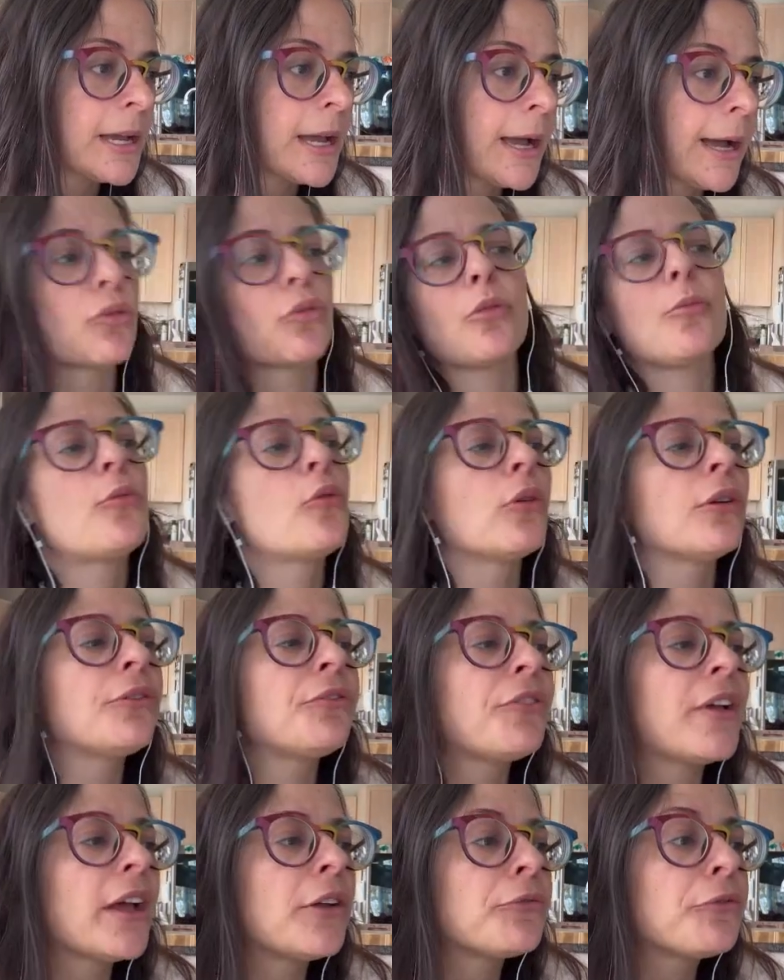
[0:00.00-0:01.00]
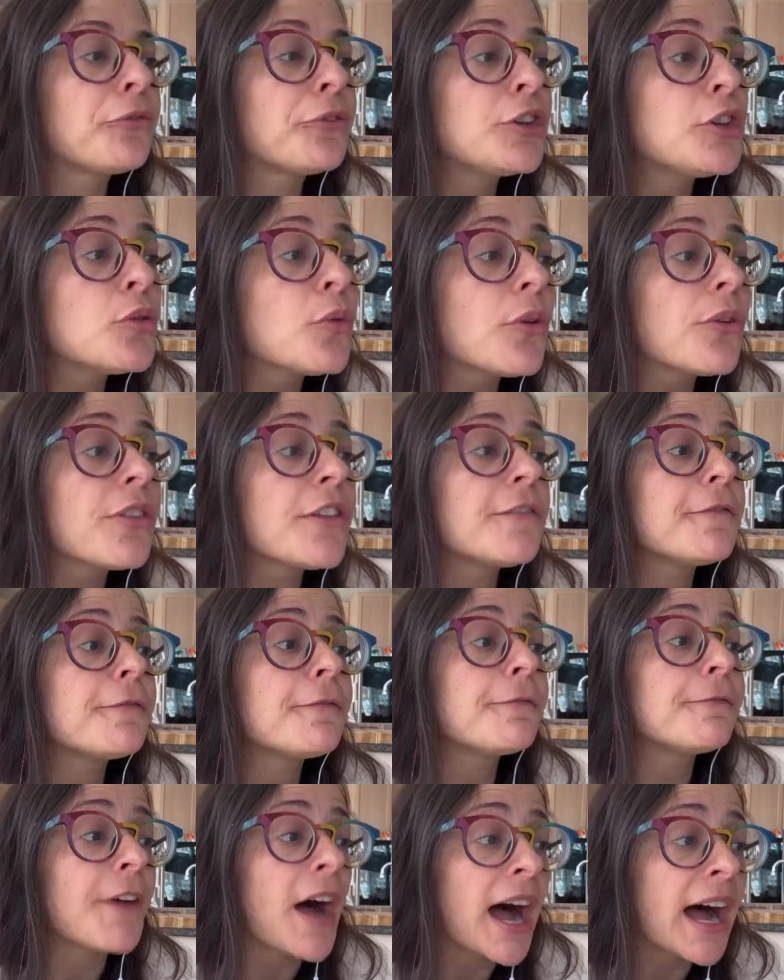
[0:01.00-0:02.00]
The report found fewer than
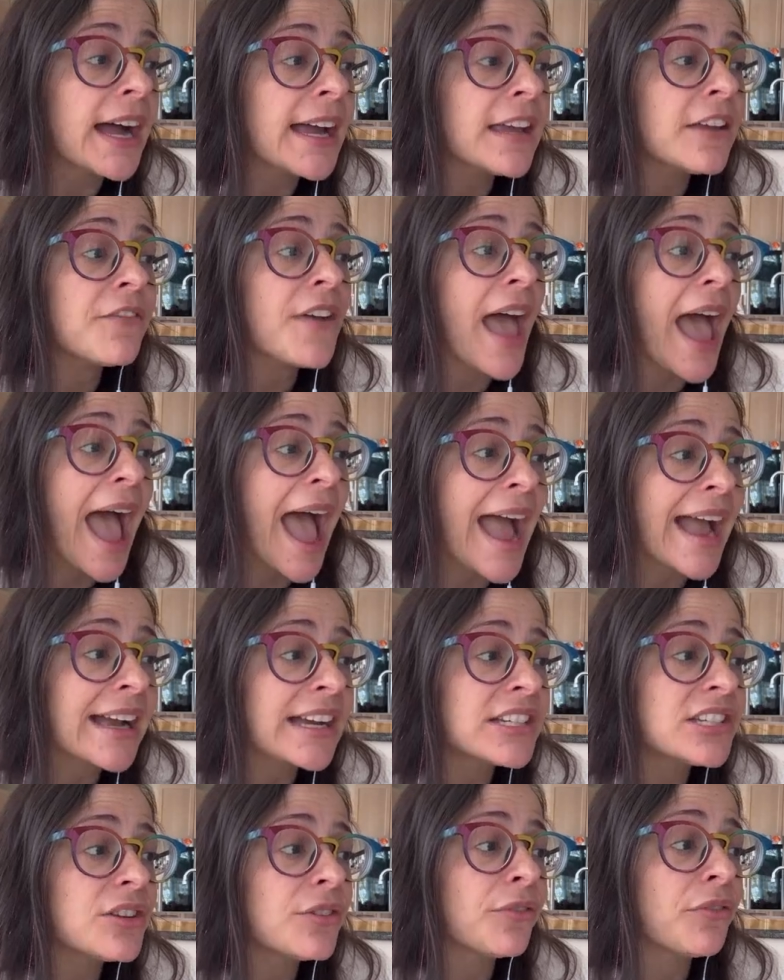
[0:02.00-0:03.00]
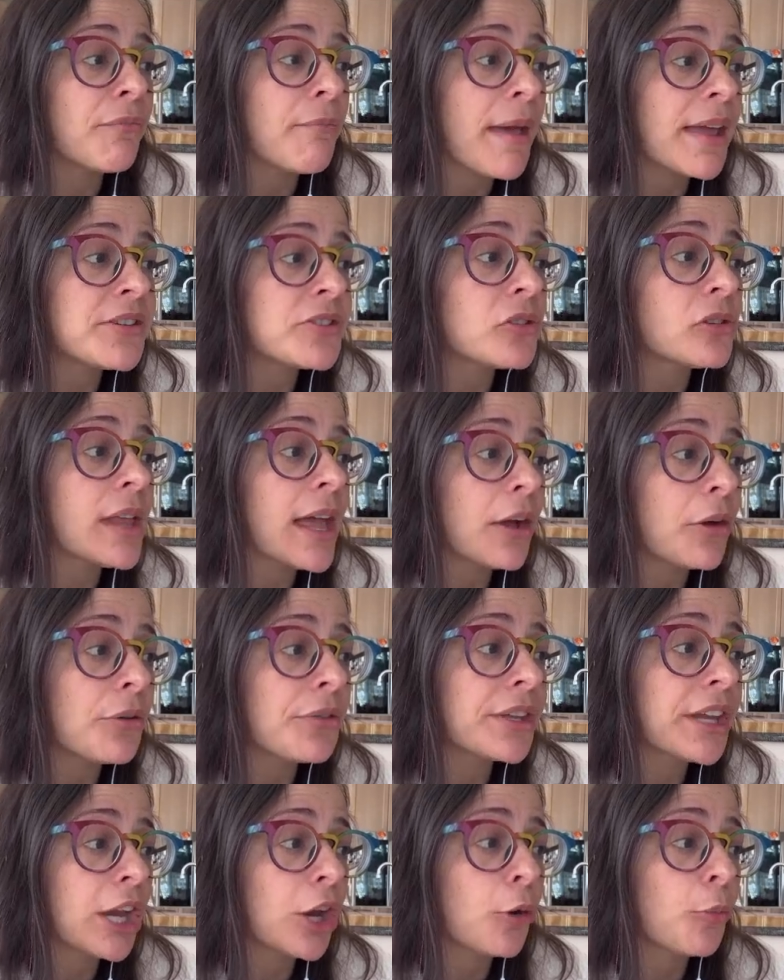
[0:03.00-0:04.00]
5 active mental health
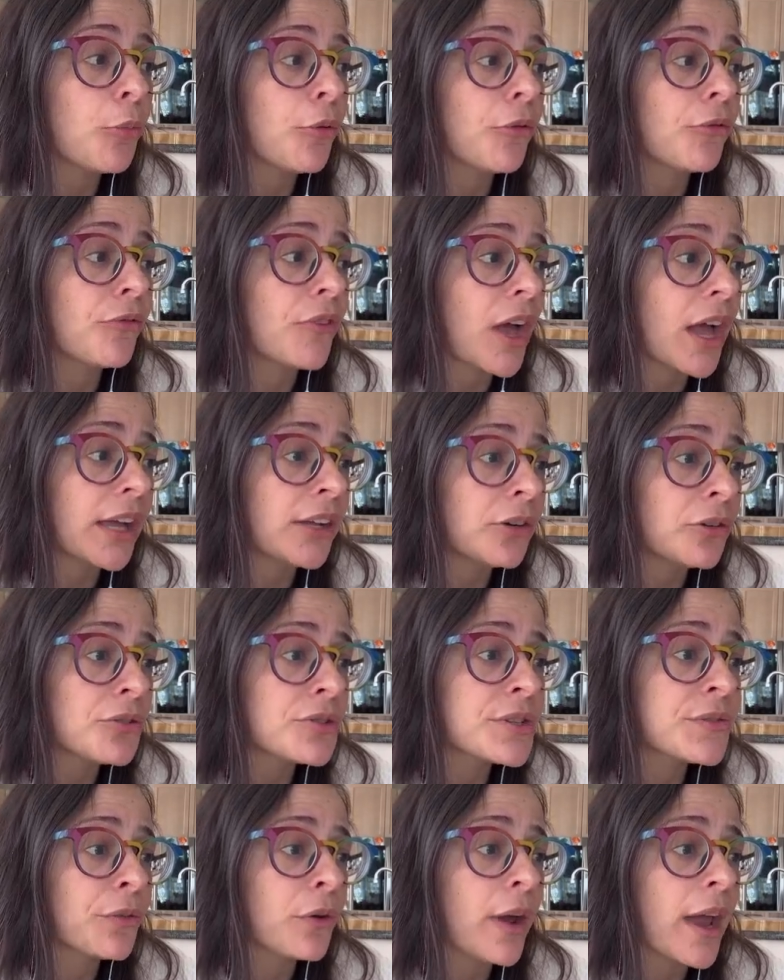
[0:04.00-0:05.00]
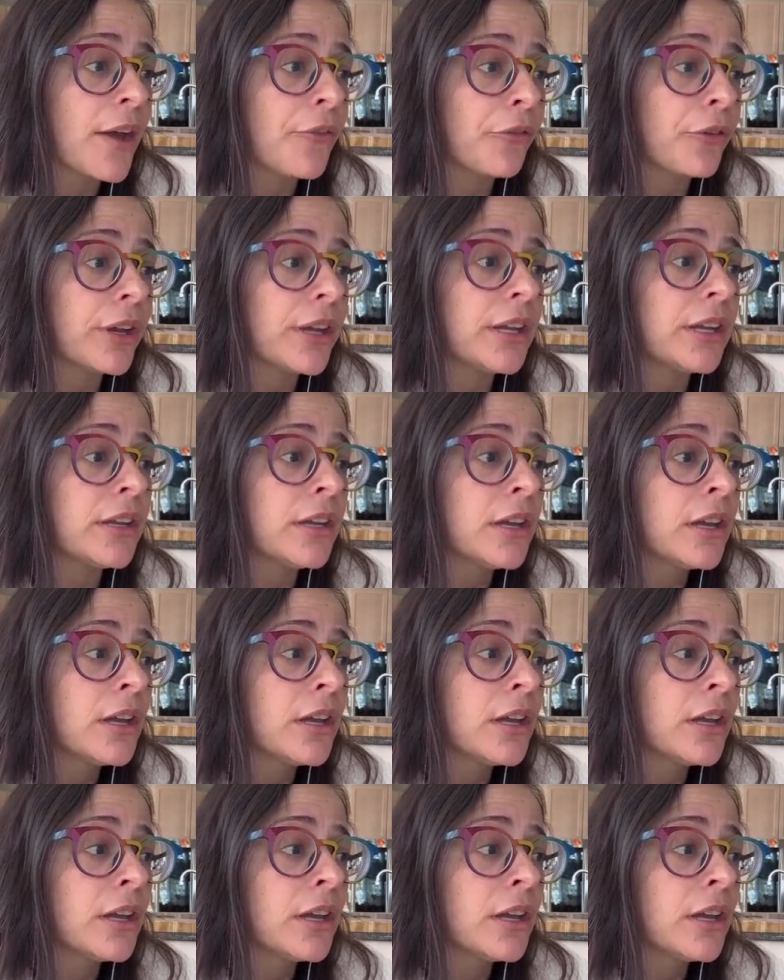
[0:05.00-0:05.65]
care providers for every